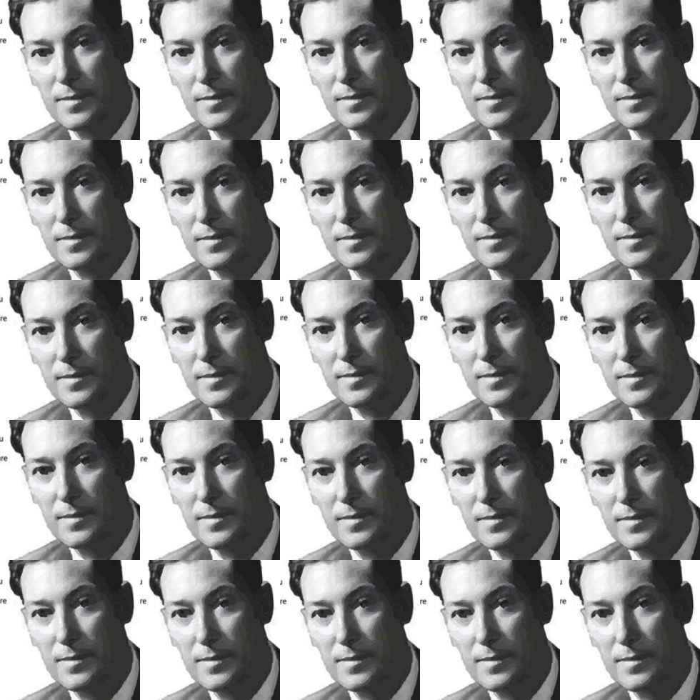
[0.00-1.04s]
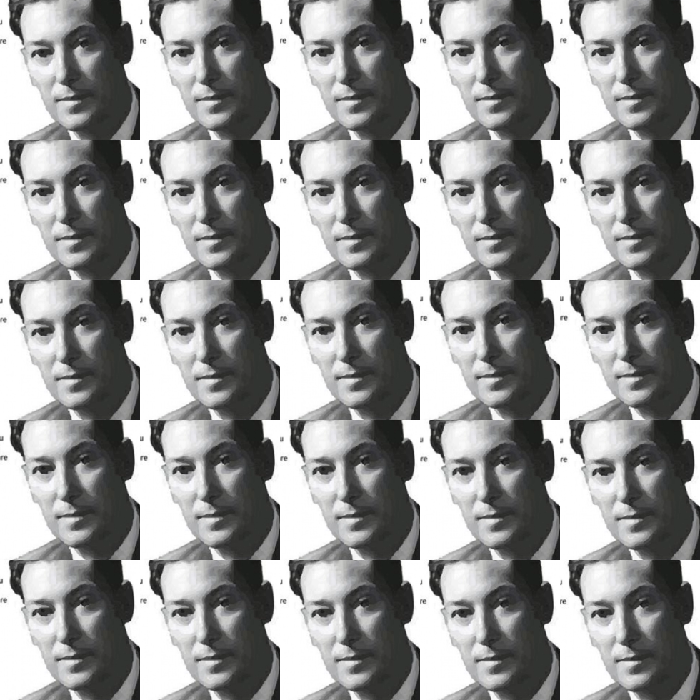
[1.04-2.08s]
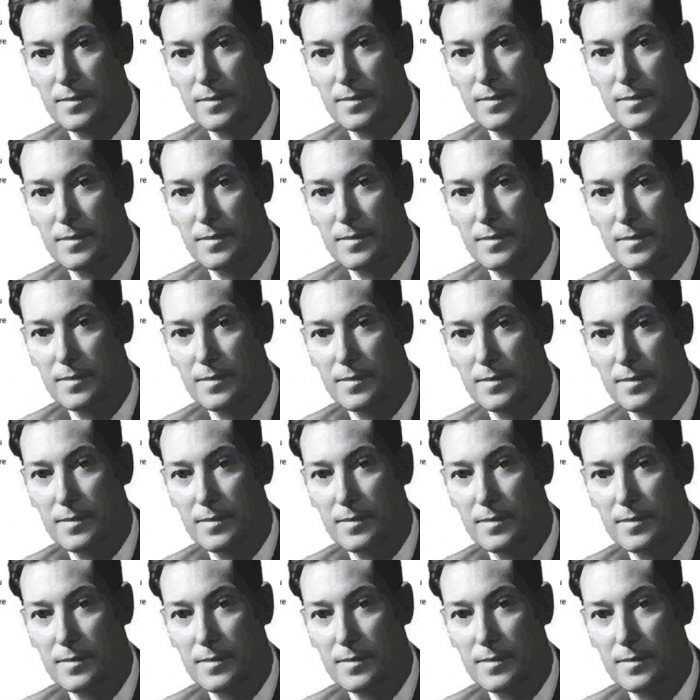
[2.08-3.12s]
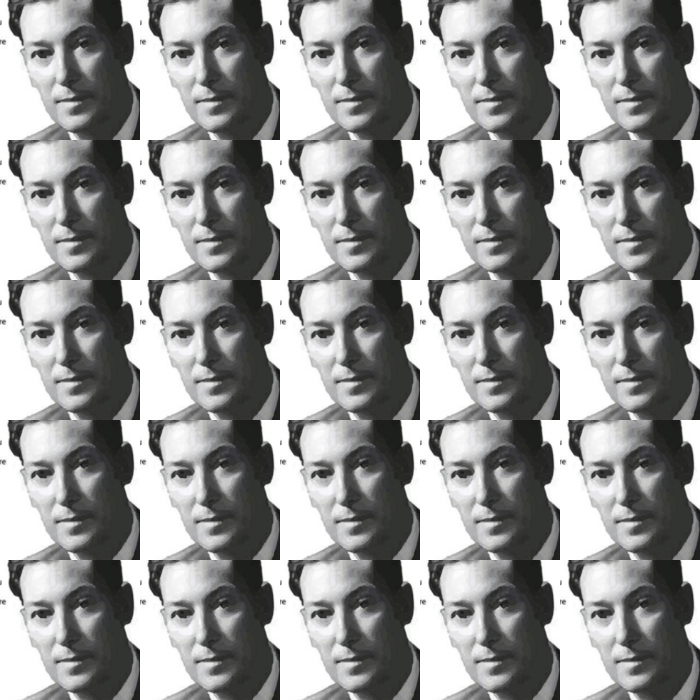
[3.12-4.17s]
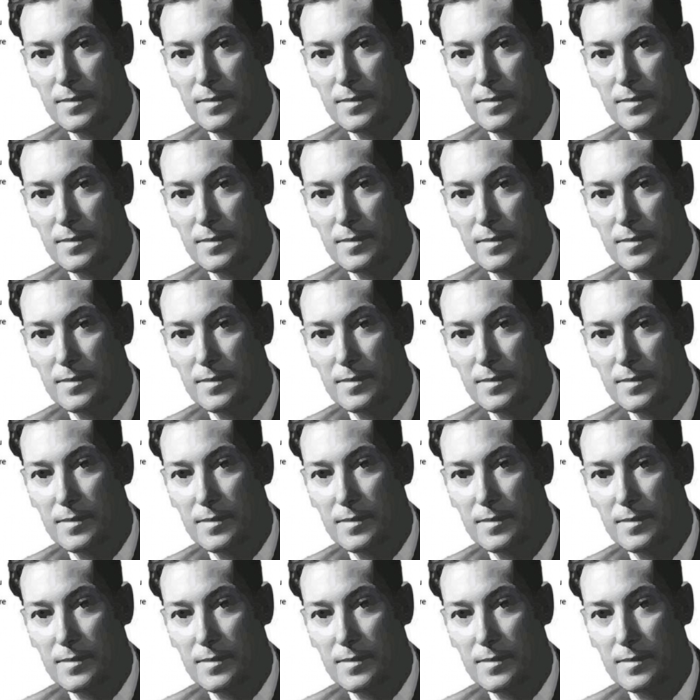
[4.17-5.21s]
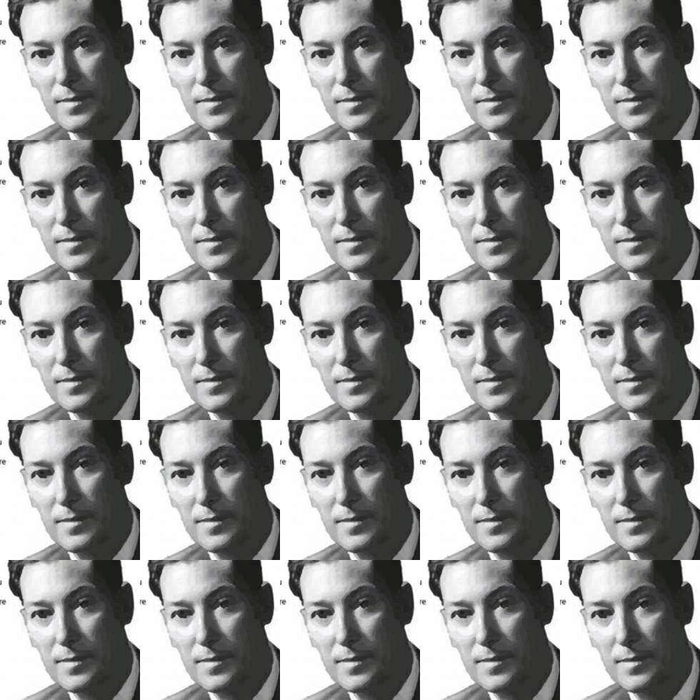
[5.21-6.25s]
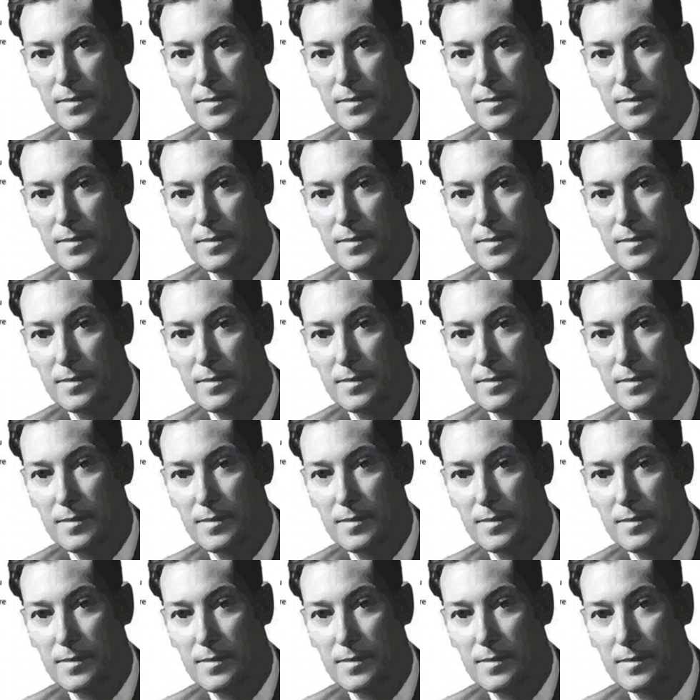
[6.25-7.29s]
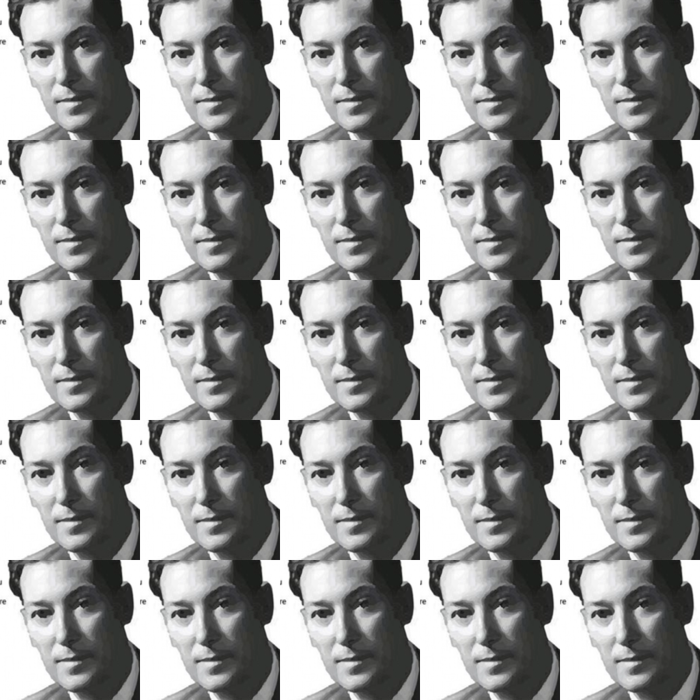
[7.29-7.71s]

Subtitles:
[no speech]